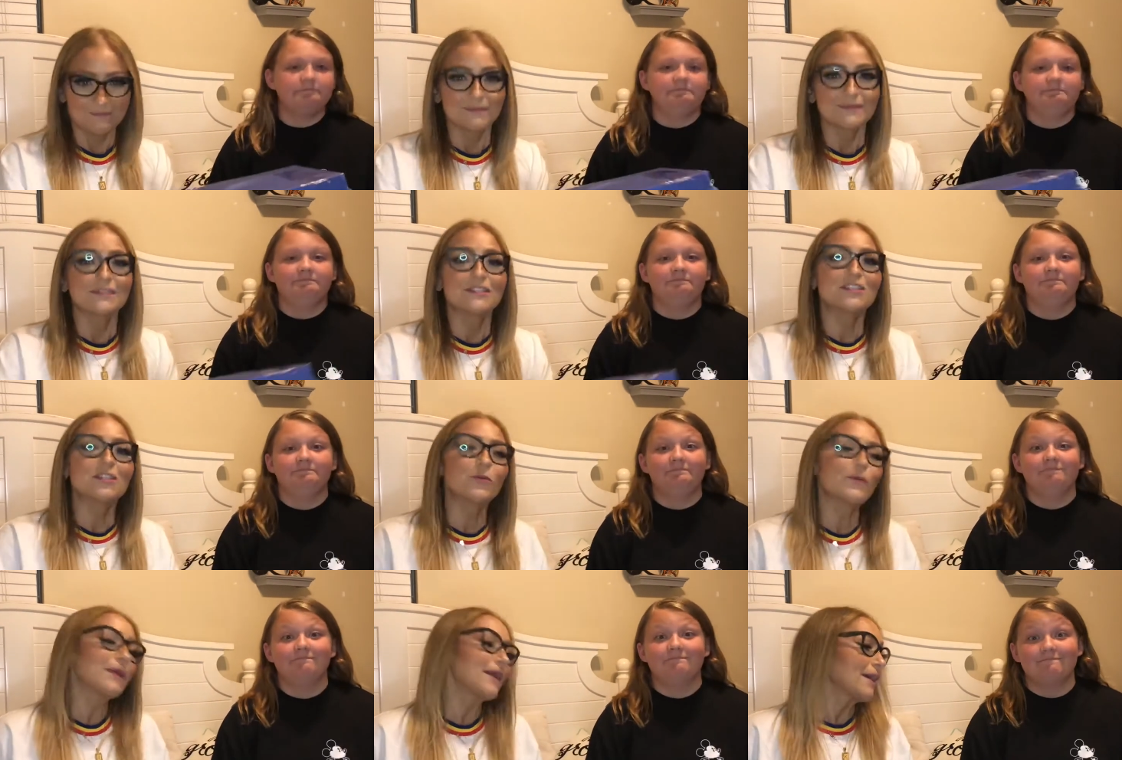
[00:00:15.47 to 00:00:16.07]

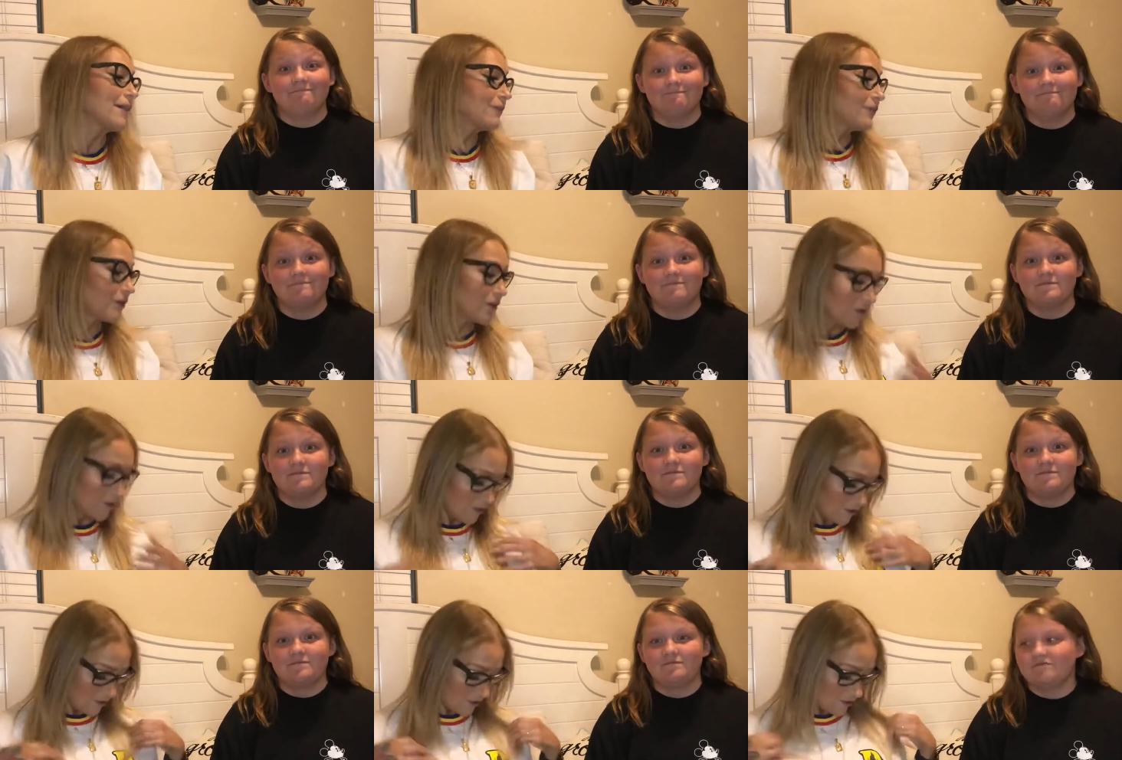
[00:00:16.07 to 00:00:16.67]
Speaker 1: So we have
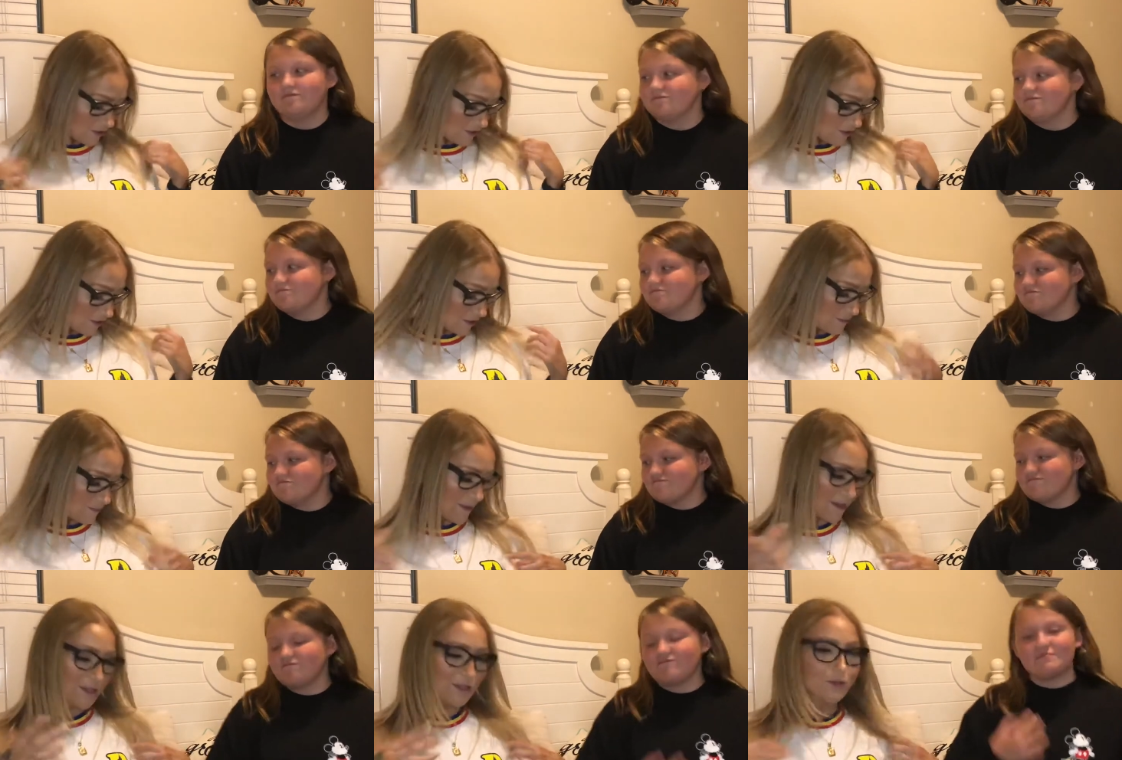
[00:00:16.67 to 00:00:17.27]
our
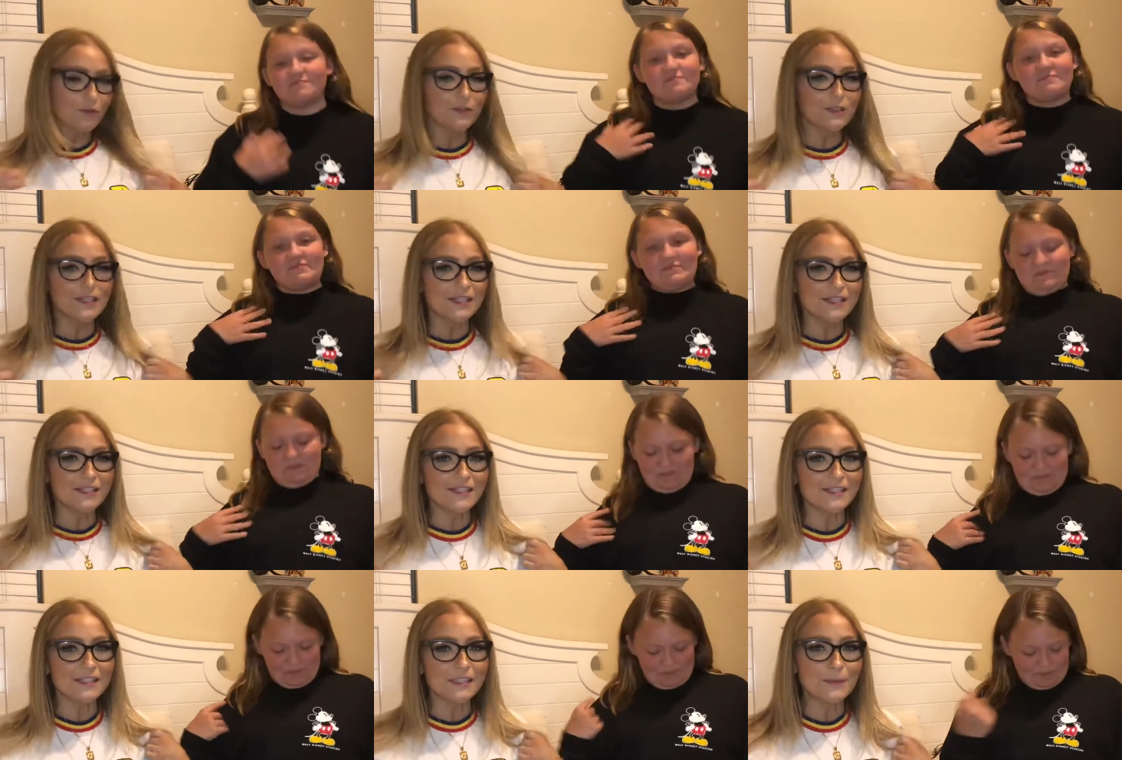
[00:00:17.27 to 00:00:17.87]
special
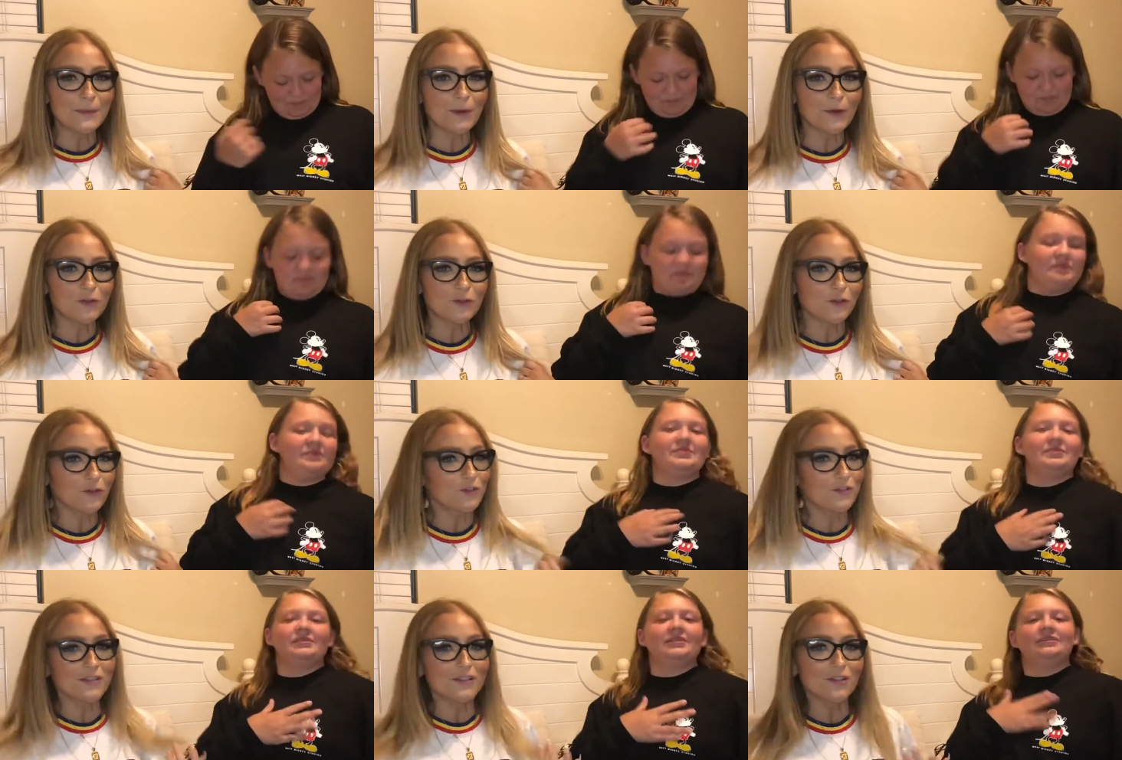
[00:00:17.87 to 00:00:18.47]
Disney spirit
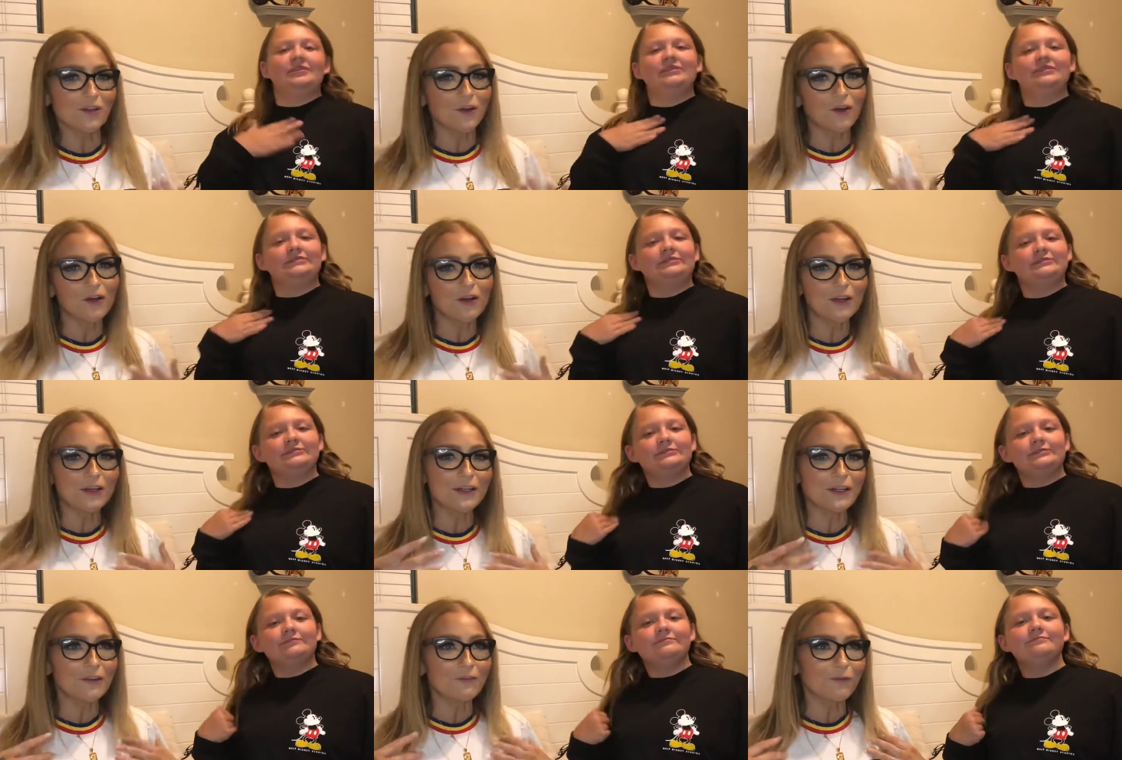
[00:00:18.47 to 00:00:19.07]
jerseys
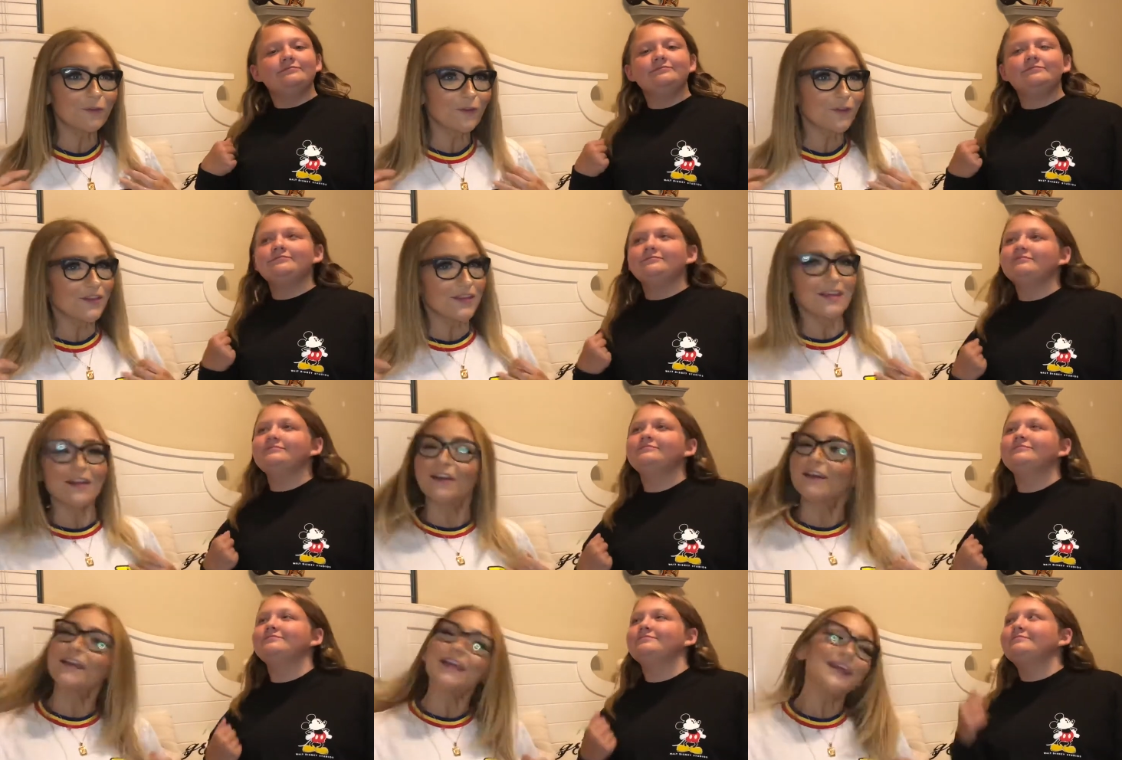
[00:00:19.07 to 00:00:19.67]
on for the
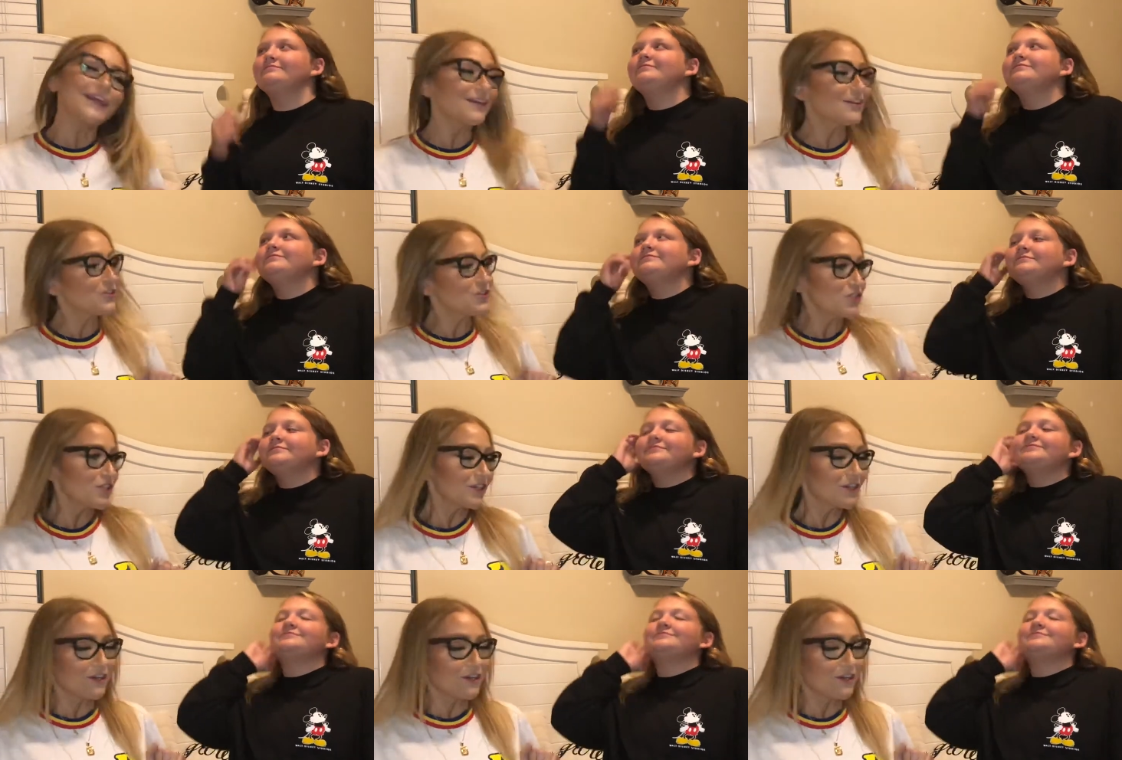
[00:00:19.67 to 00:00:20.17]
occasion.